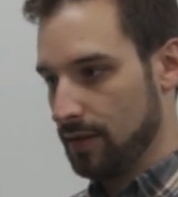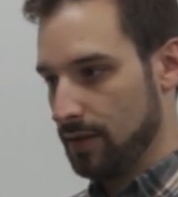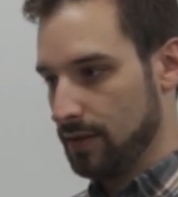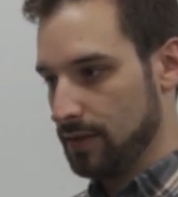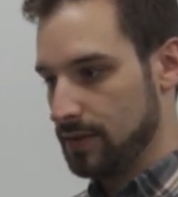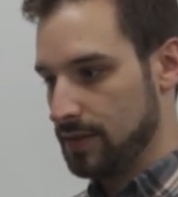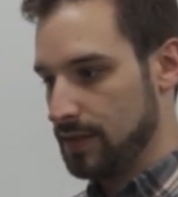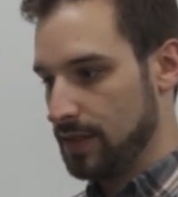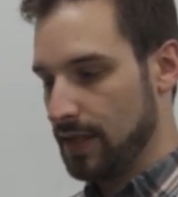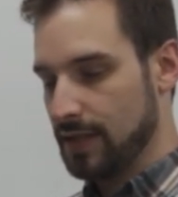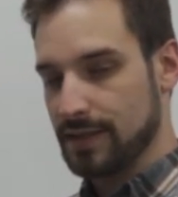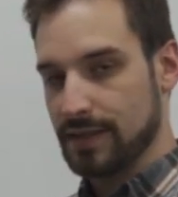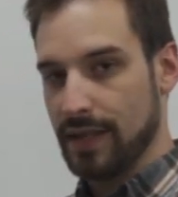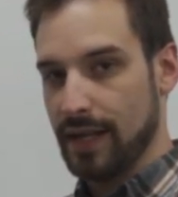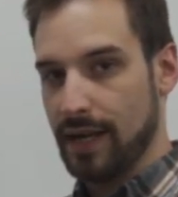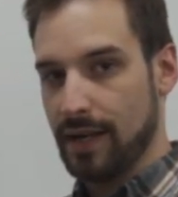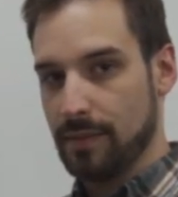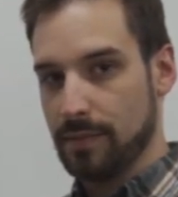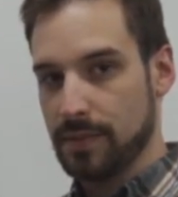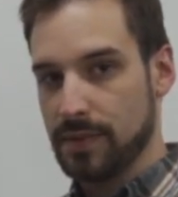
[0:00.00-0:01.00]
CS
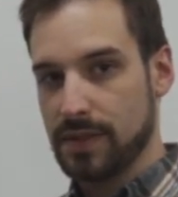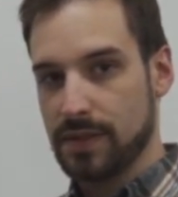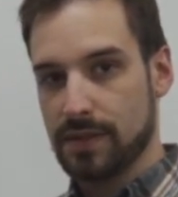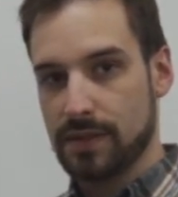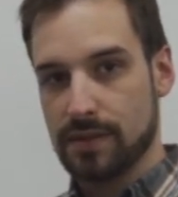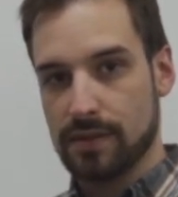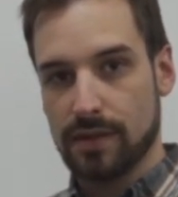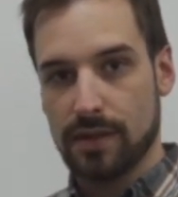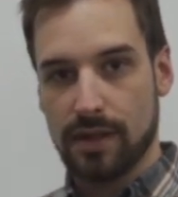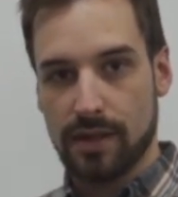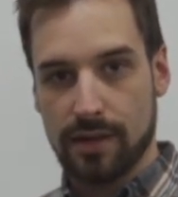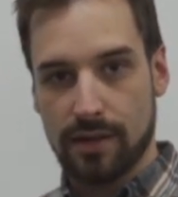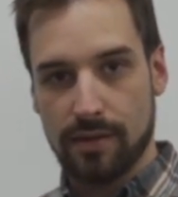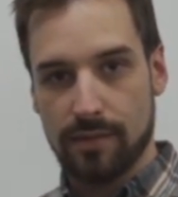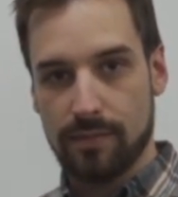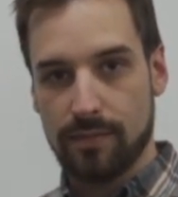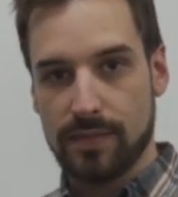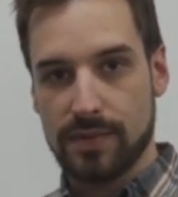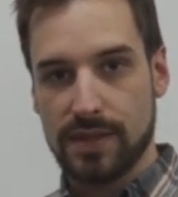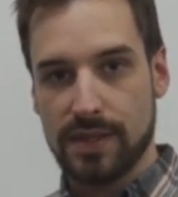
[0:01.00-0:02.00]
Labs
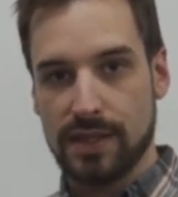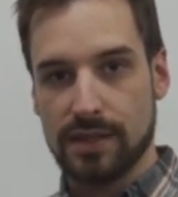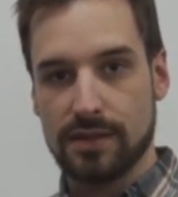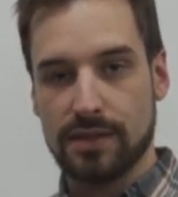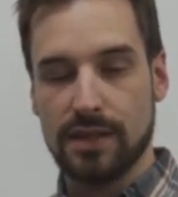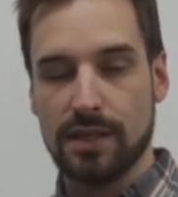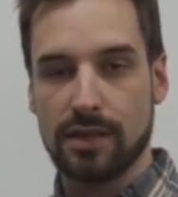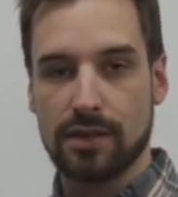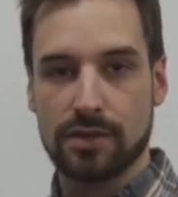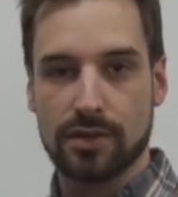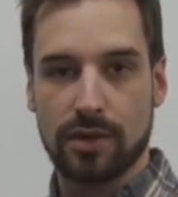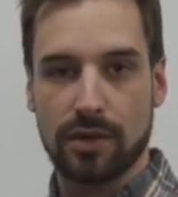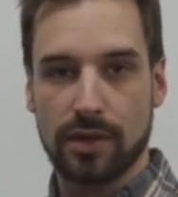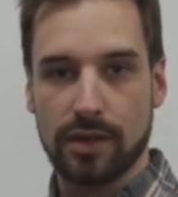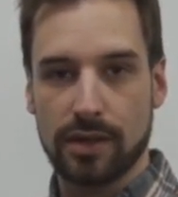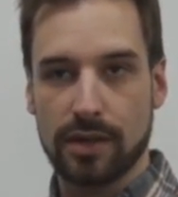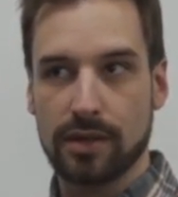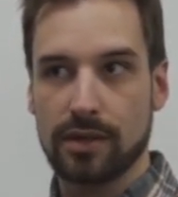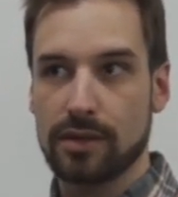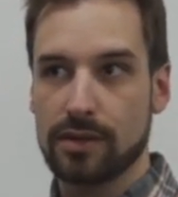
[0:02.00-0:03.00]
CNC
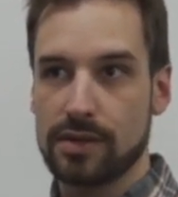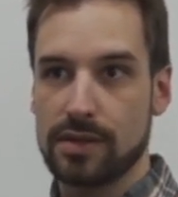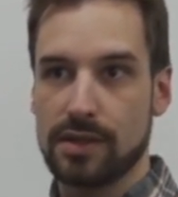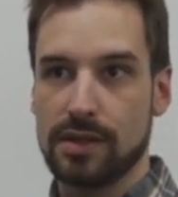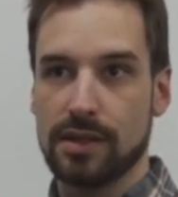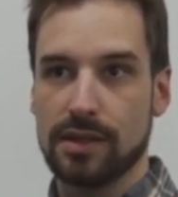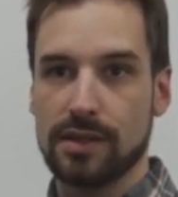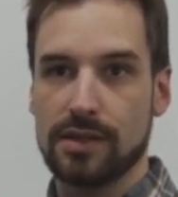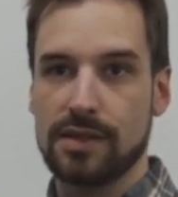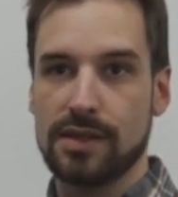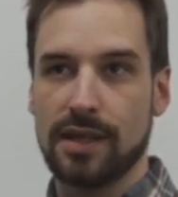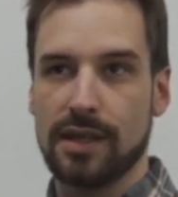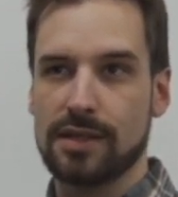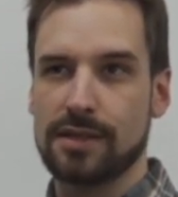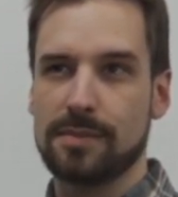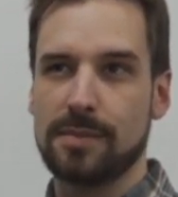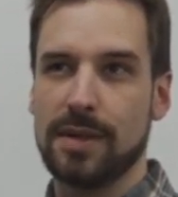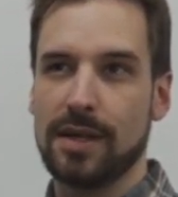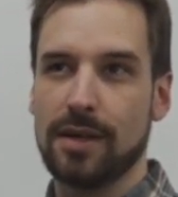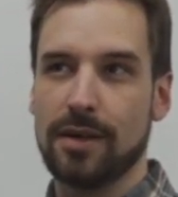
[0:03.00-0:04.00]
controller, the
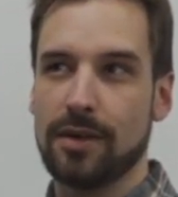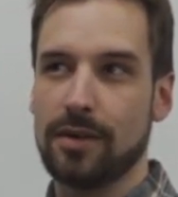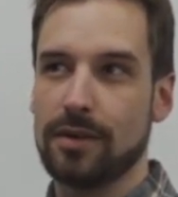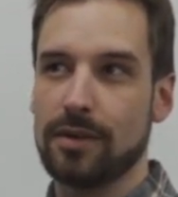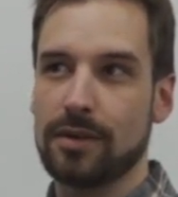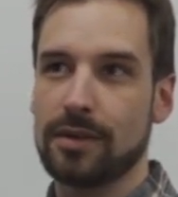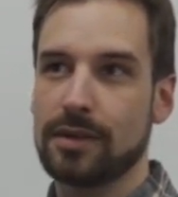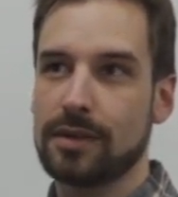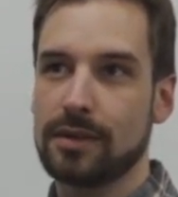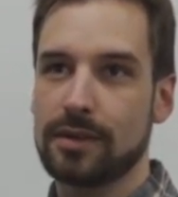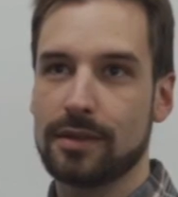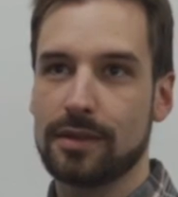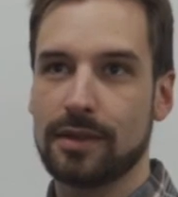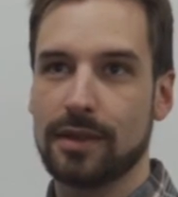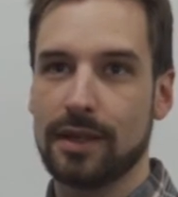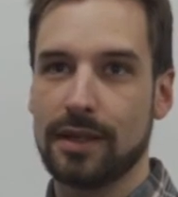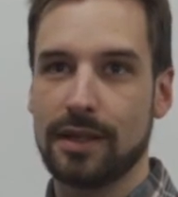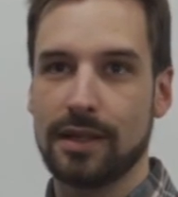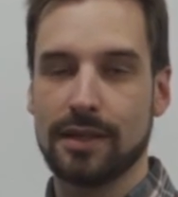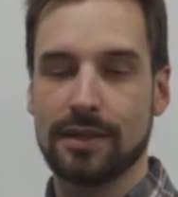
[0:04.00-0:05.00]
CS Mio,
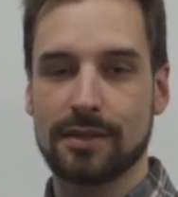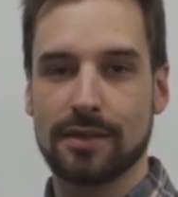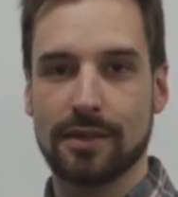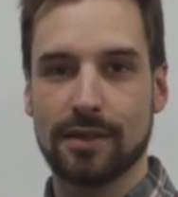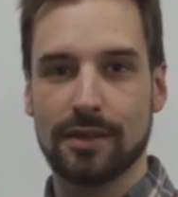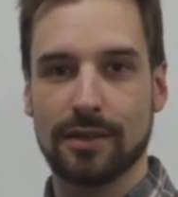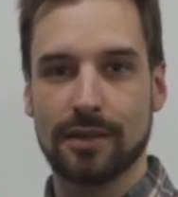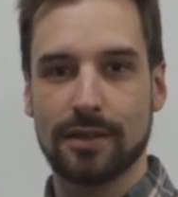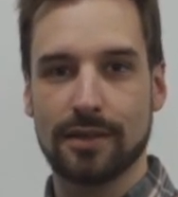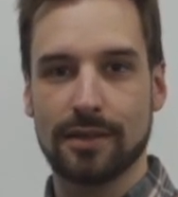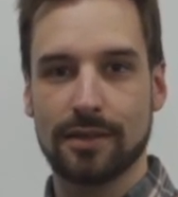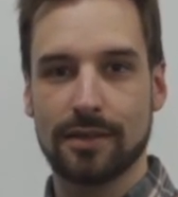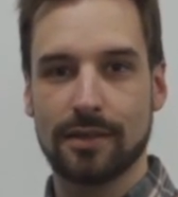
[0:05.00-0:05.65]
I think it's called.